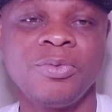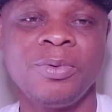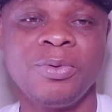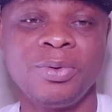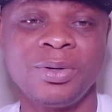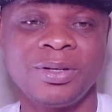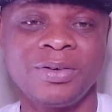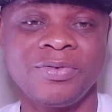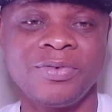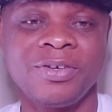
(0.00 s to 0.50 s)
We'll
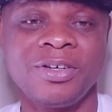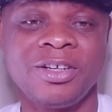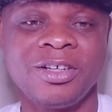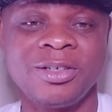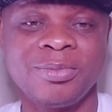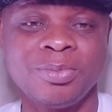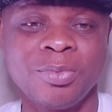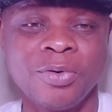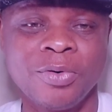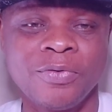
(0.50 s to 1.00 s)
be waiting for
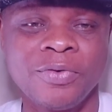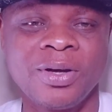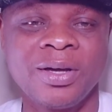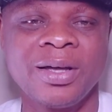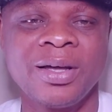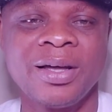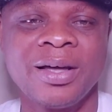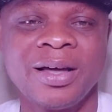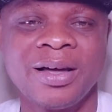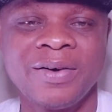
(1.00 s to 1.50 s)
this
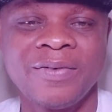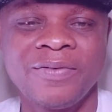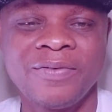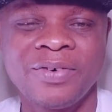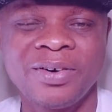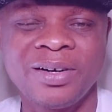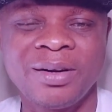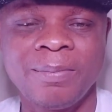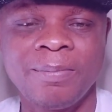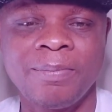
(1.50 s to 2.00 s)
movie
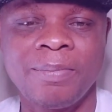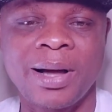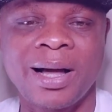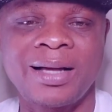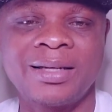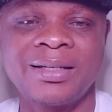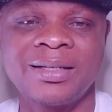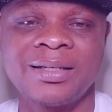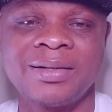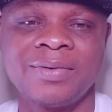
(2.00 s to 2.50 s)
for the
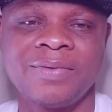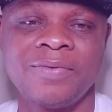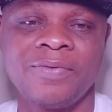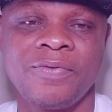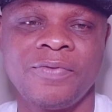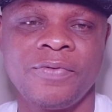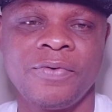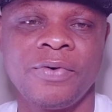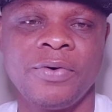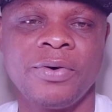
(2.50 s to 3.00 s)
past
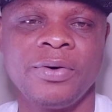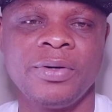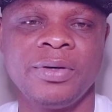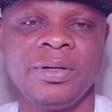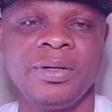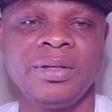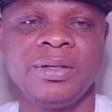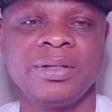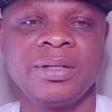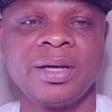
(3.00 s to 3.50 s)
four
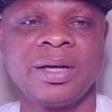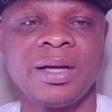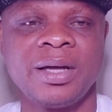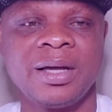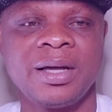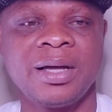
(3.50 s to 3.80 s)
years.